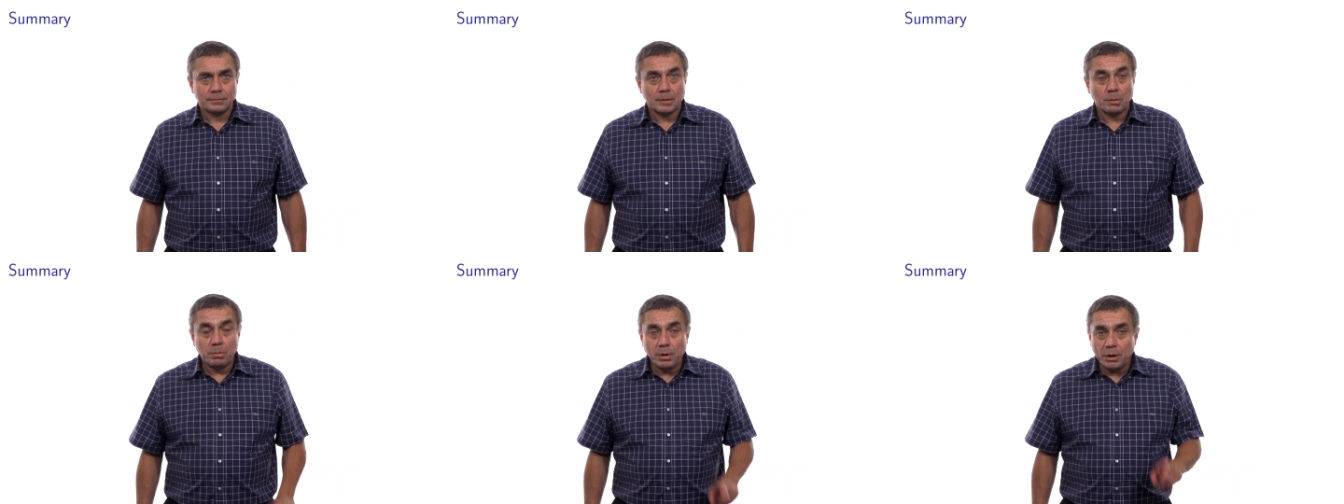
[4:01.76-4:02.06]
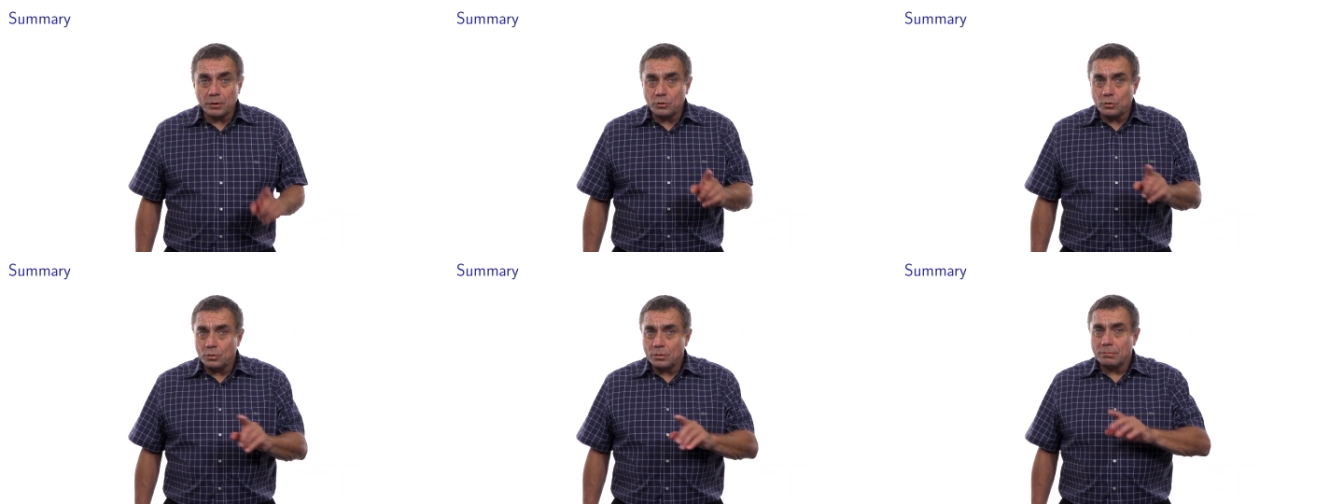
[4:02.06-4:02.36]

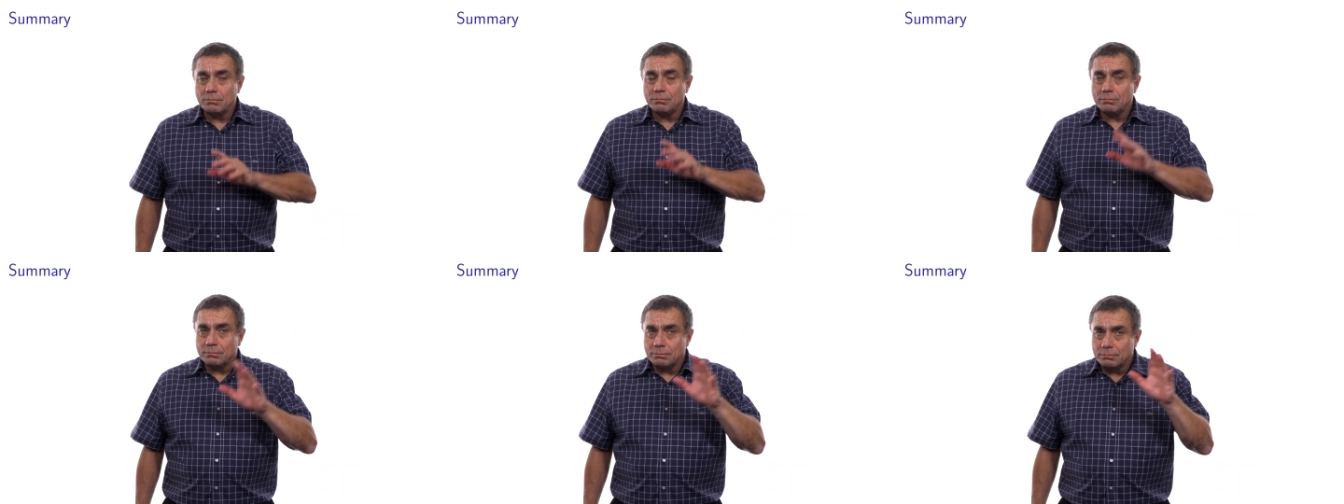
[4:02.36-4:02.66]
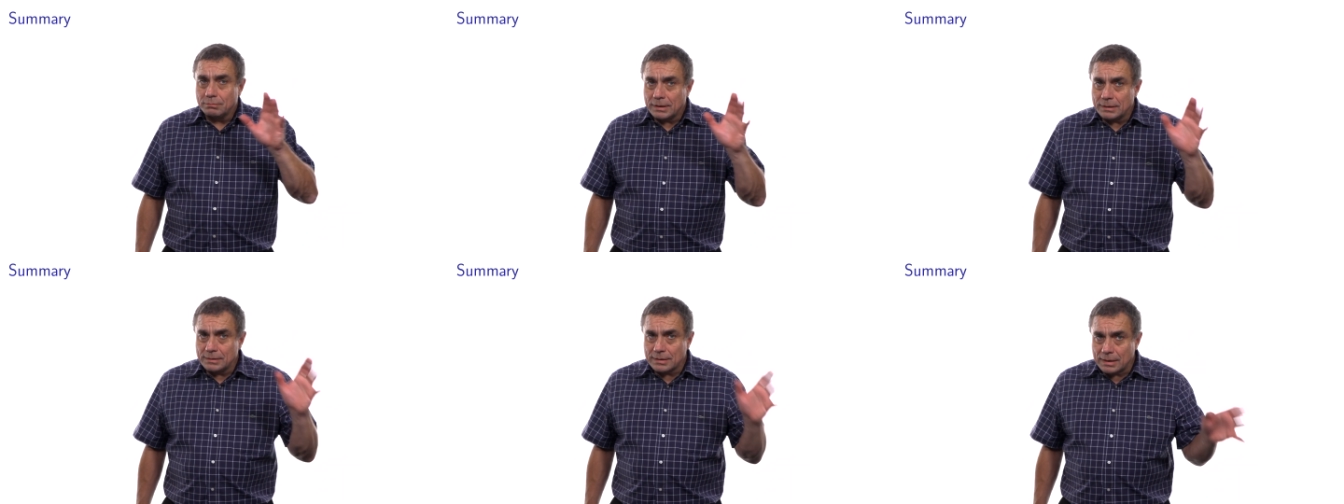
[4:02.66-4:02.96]
But,
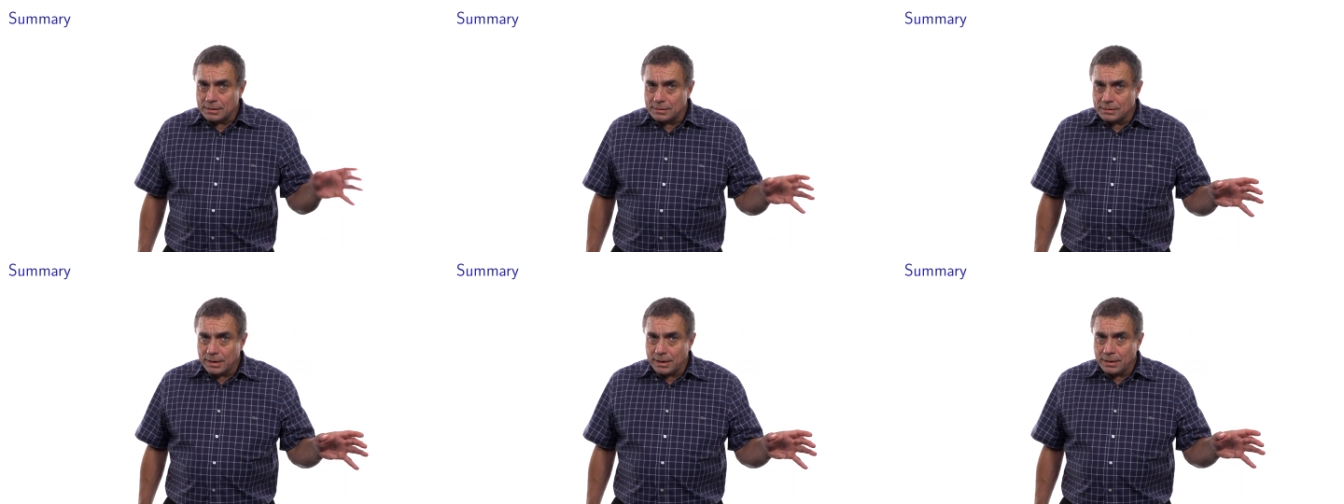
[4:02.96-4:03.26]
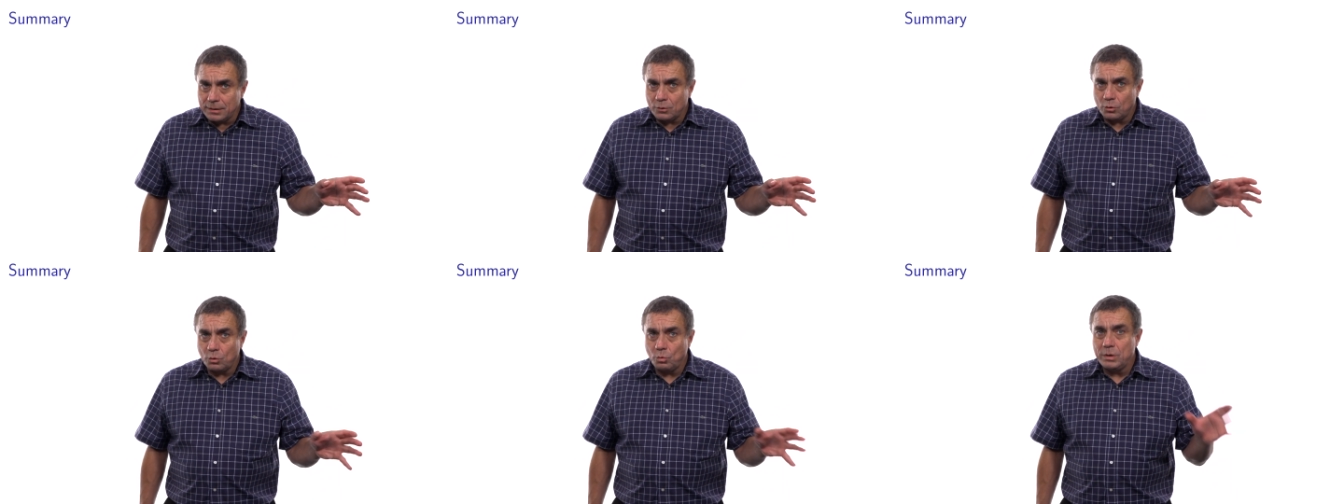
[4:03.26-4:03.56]
as I
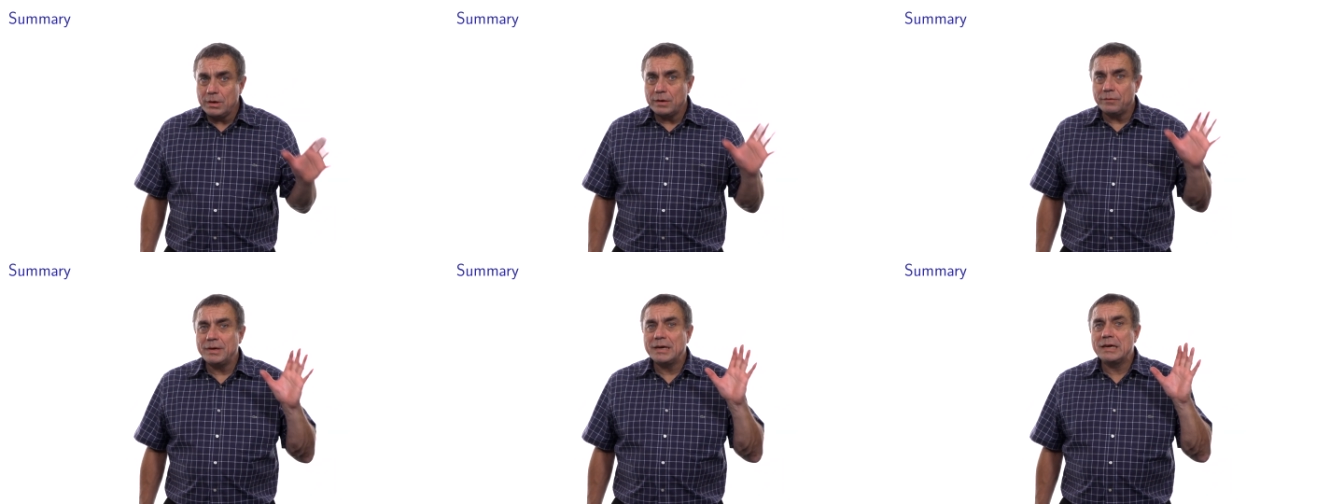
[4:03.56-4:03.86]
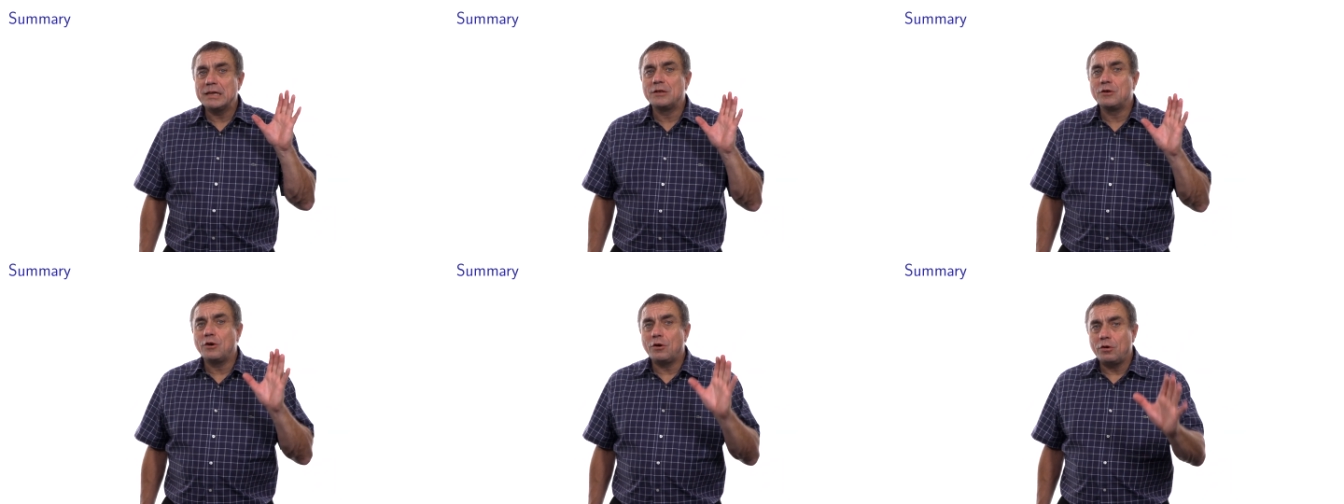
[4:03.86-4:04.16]
said, we have
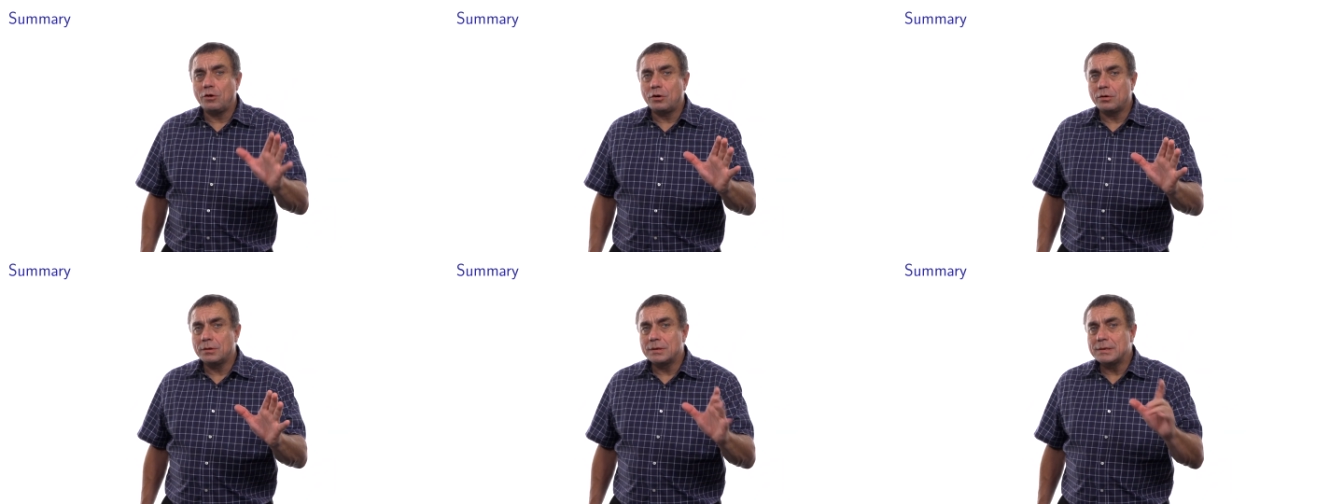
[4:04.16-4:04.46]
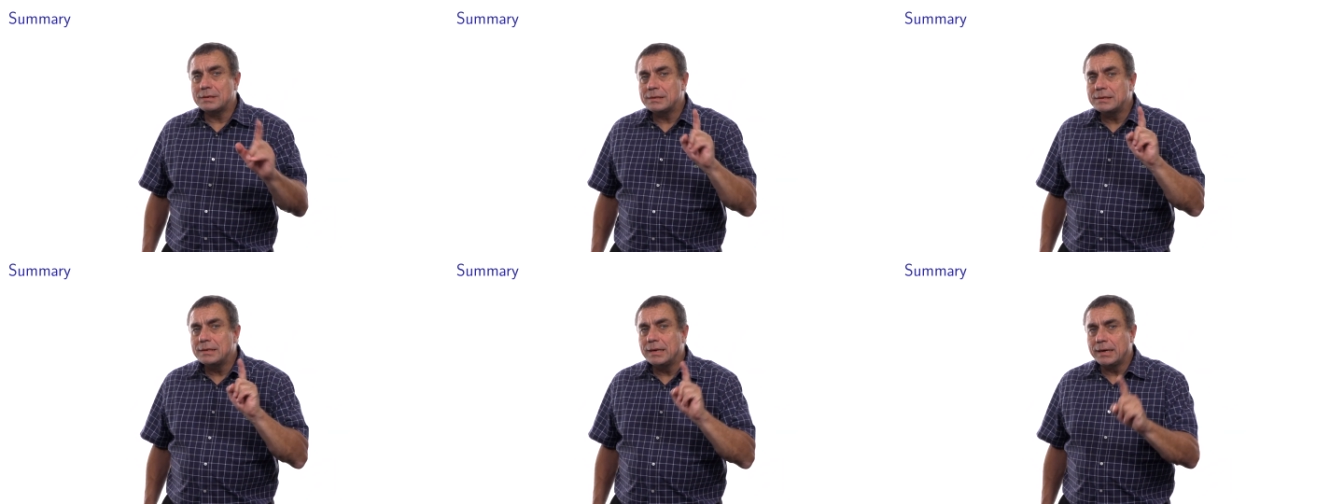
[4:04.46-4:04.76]
ignored
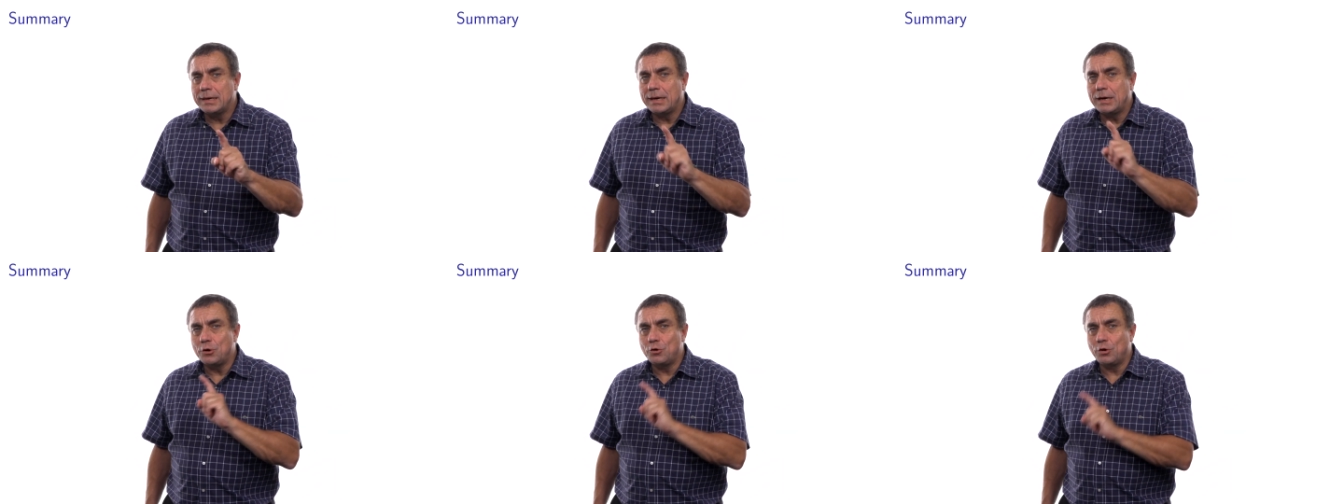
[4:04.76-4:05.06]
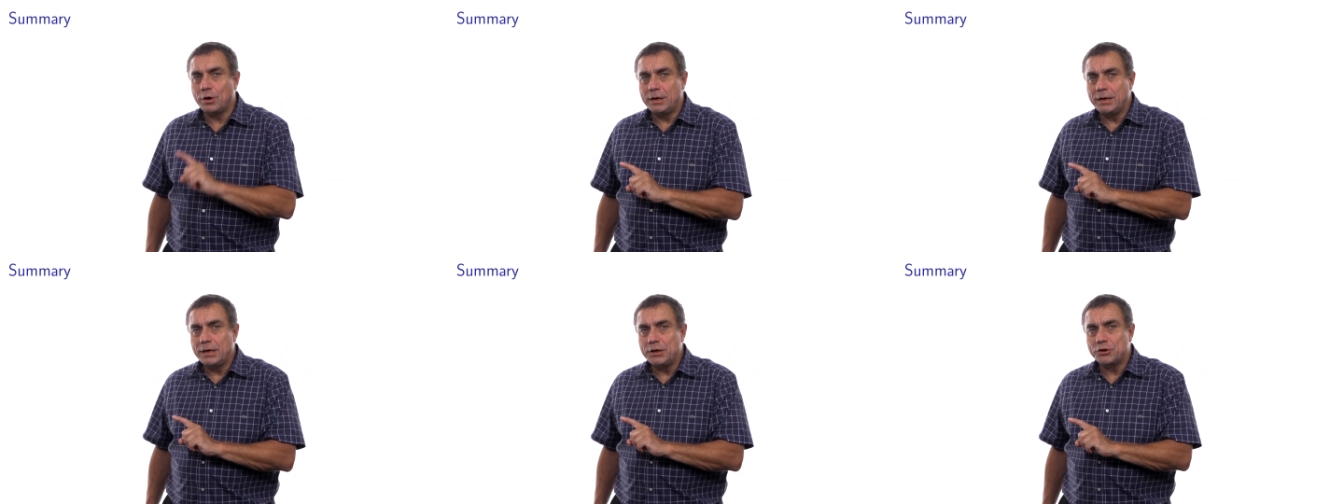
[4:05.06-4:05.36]
serial
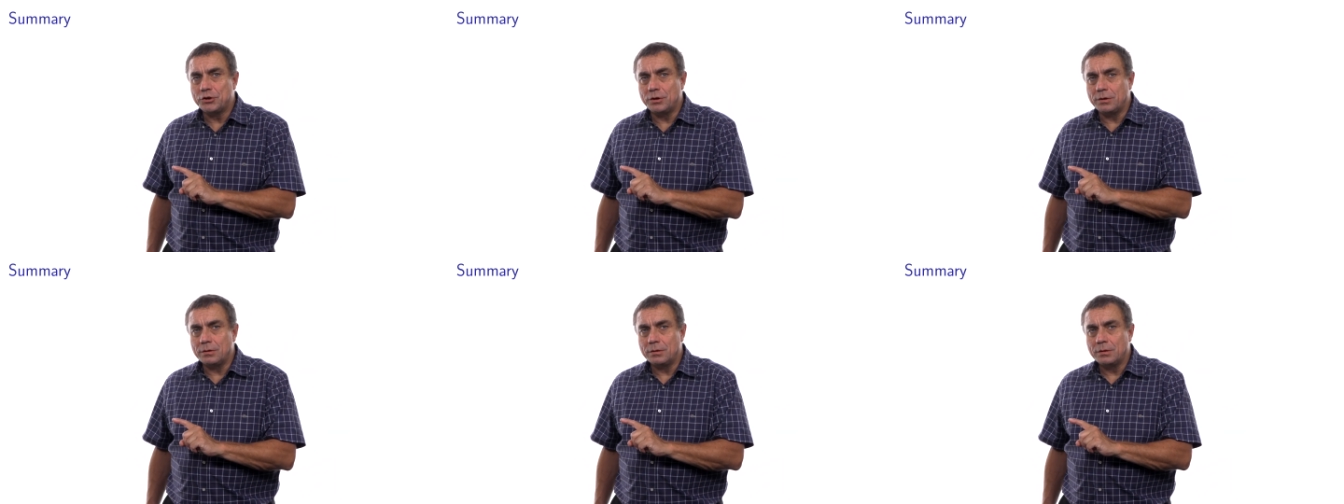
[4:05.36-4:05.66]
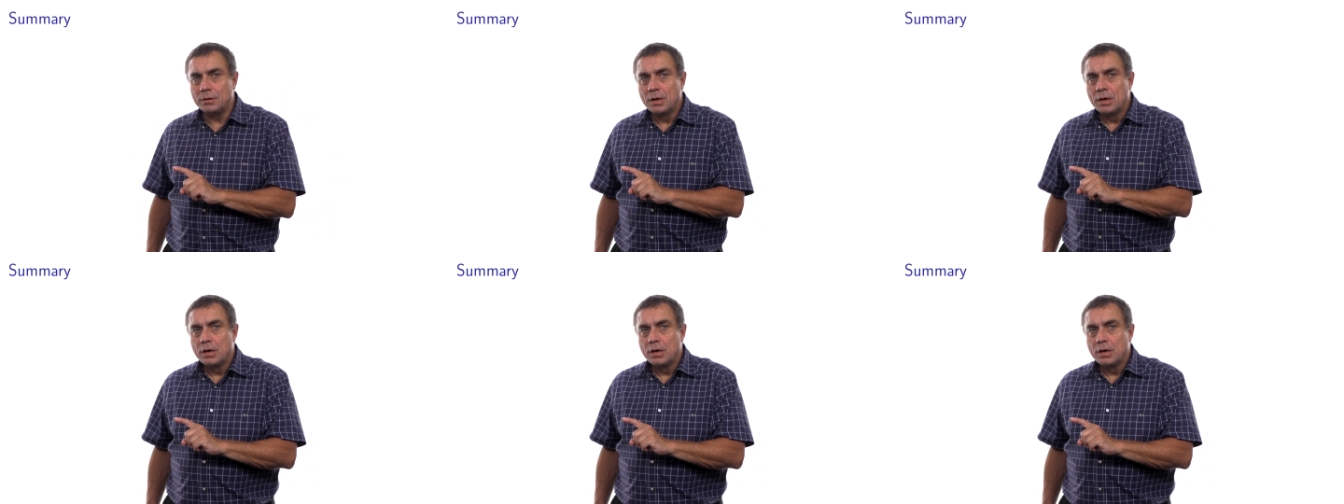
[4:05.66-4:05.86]
correlation.